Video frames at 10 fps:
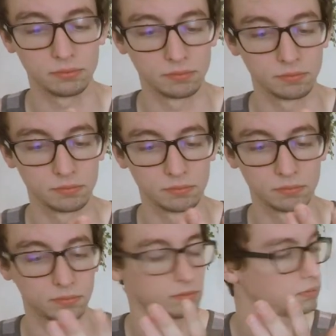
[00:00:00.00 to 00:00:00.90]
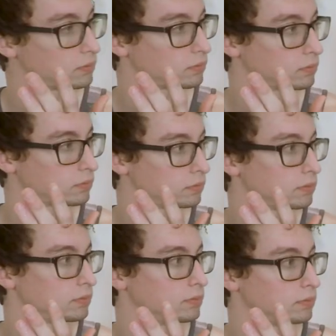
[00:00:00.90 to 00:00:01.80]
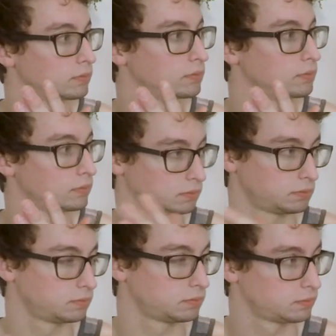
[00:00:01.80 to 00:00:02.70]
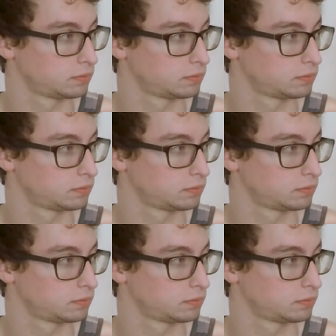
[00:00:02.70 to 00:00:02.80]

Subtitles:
[no speech]